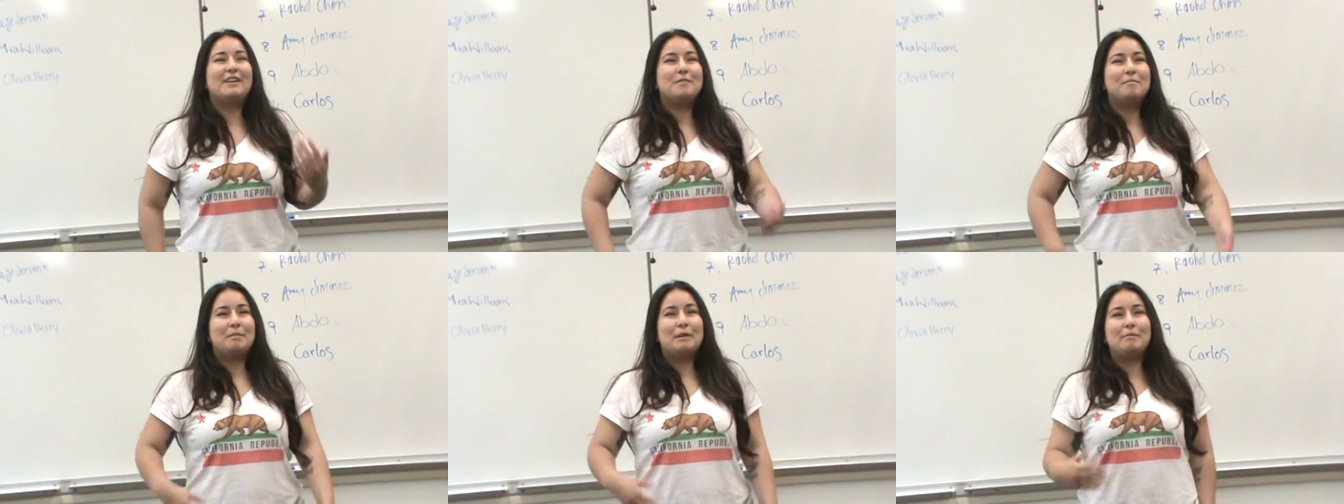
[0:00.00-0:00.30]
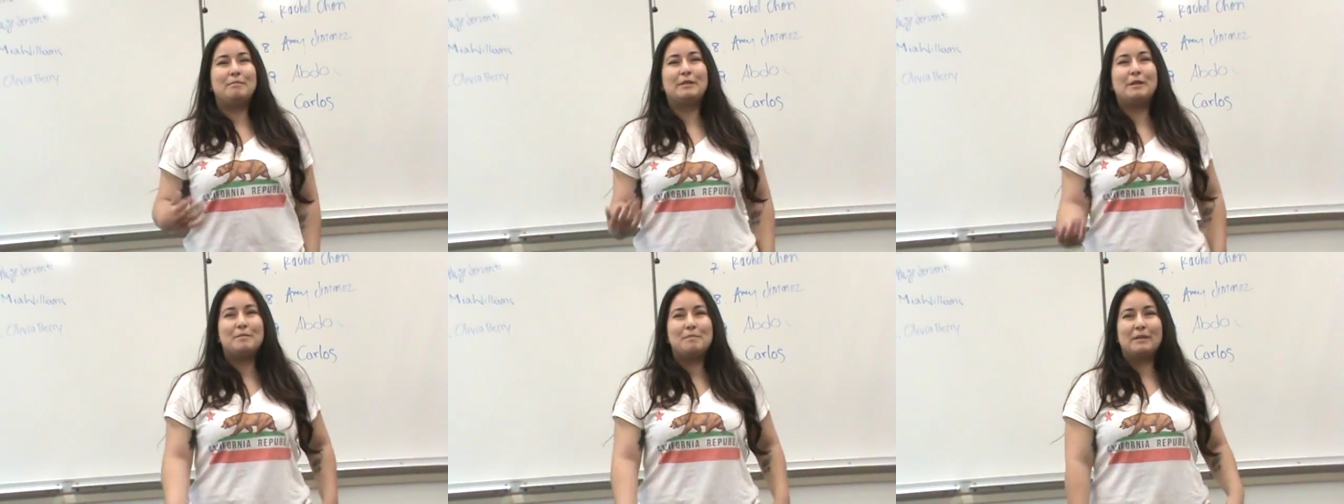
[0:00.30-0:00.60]
and
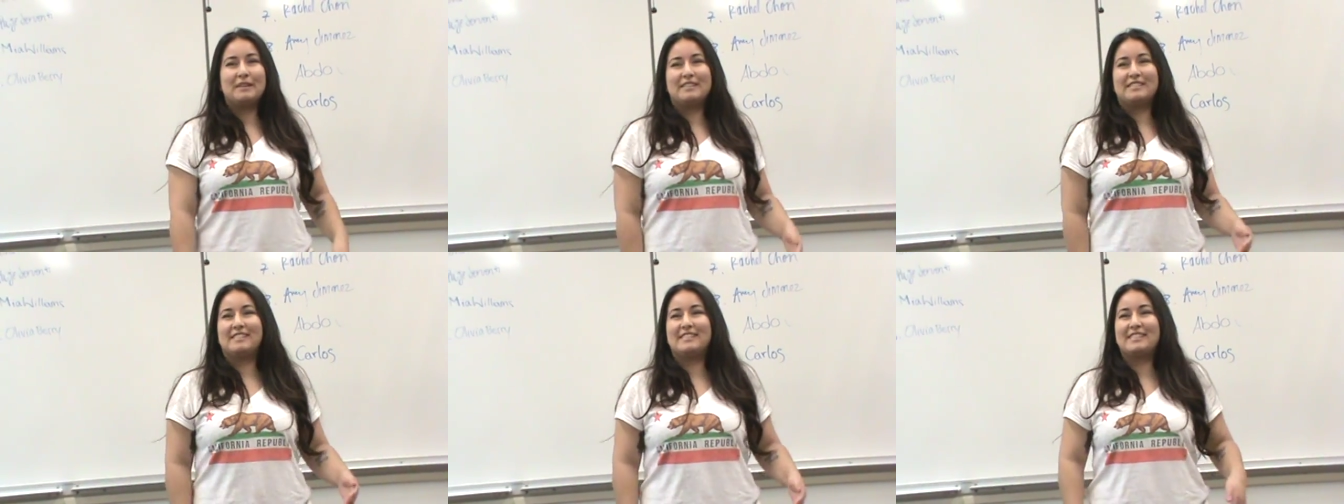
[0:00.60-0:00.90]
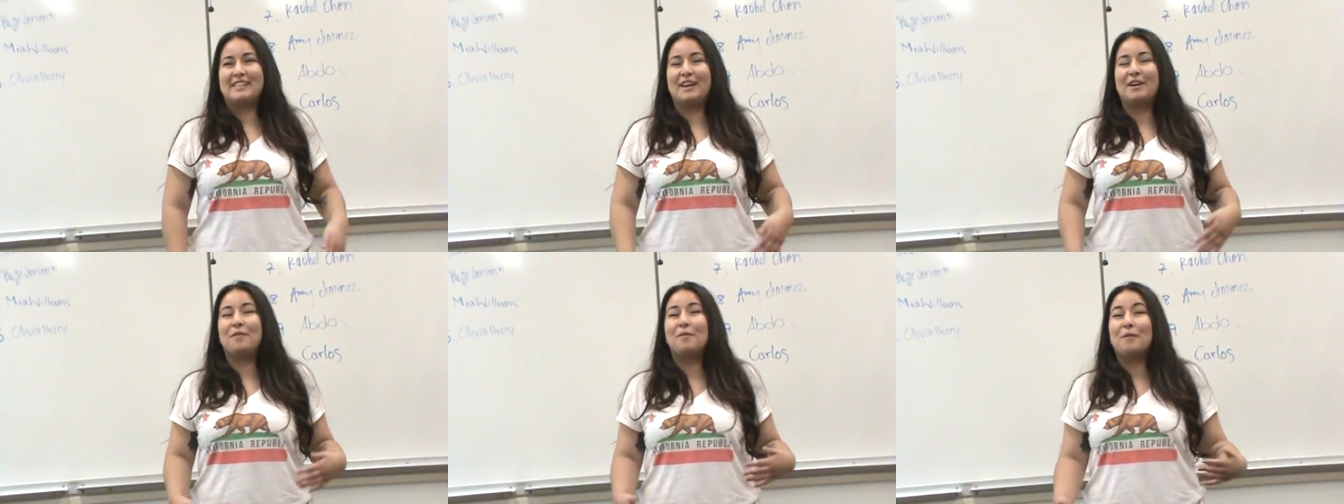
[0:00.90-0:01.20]
pumped up because
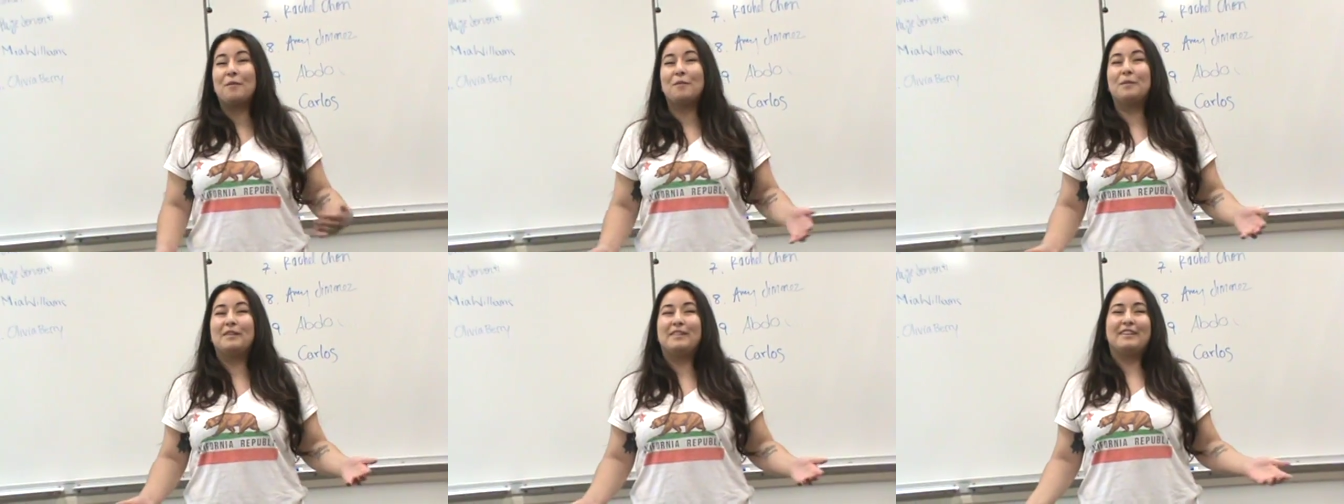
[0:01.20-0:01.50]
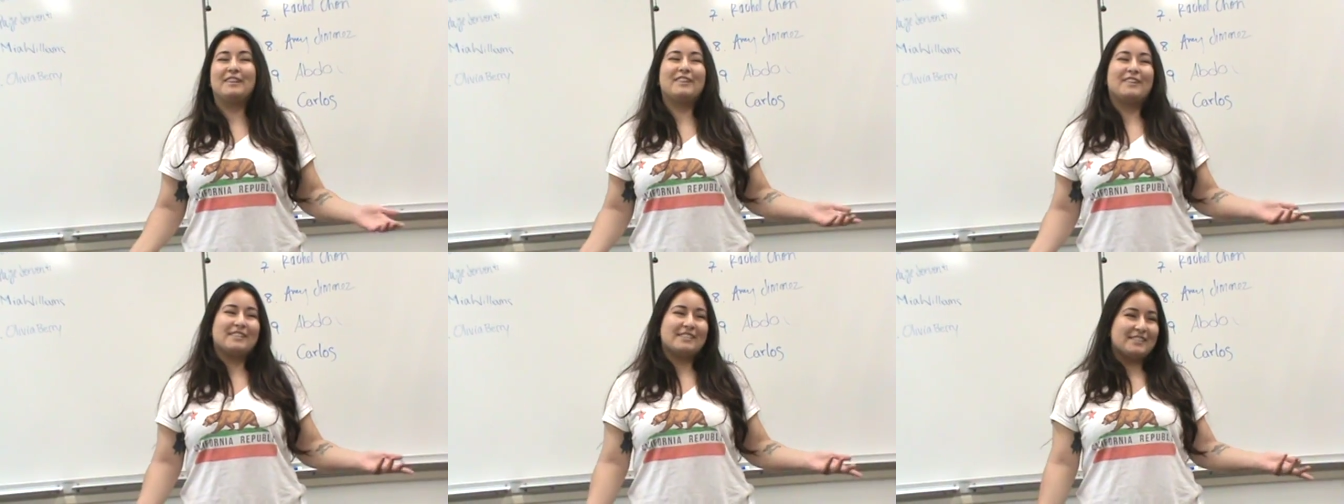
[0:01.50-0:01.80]
it's like we're
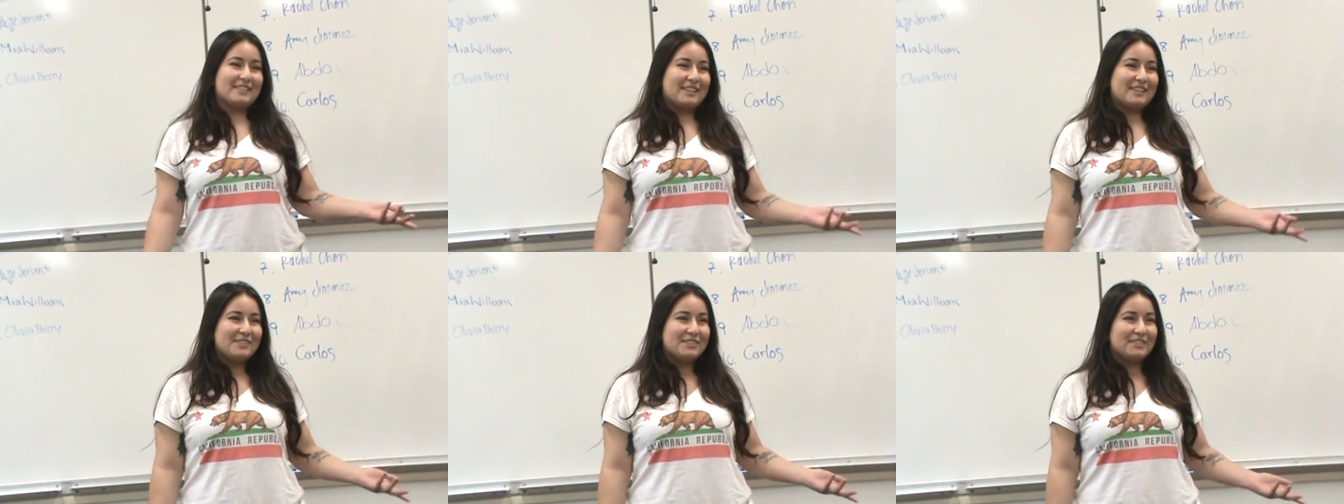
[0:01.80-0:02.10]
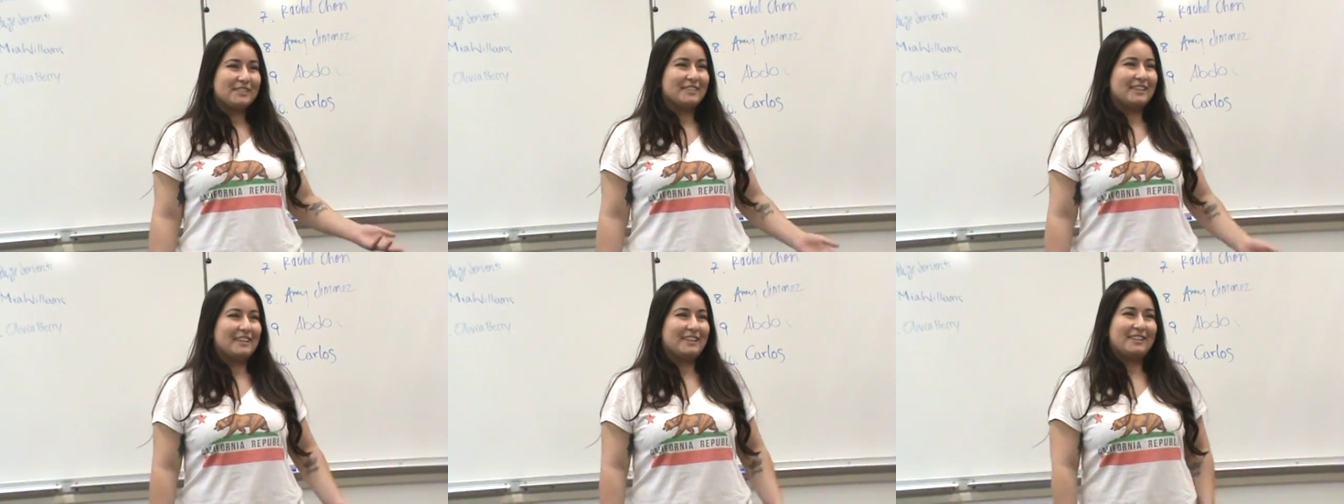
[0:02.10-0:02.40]
really across the
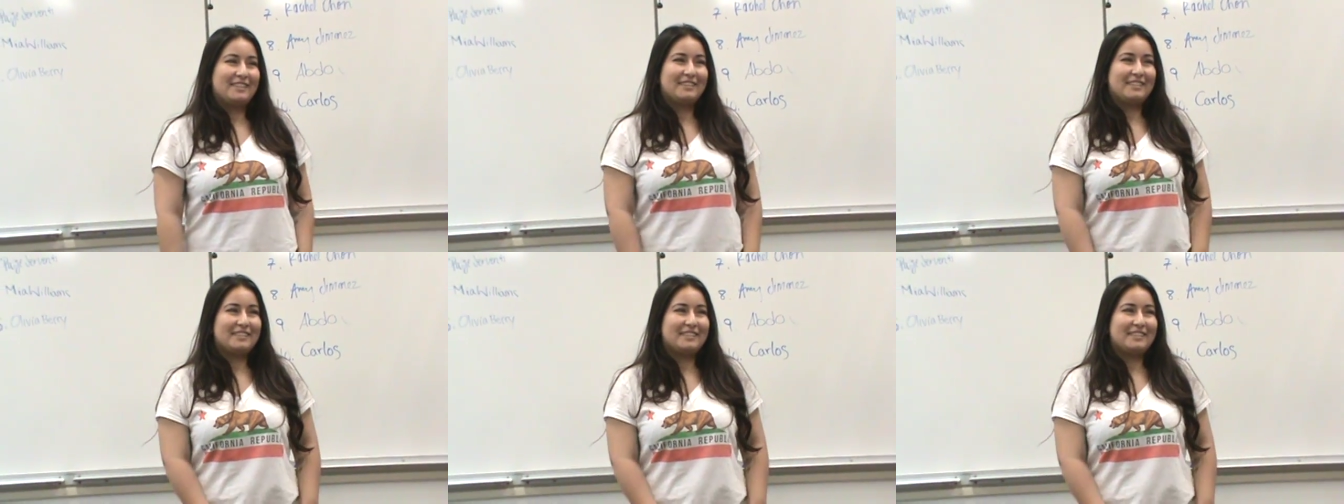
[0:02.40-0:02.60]
country like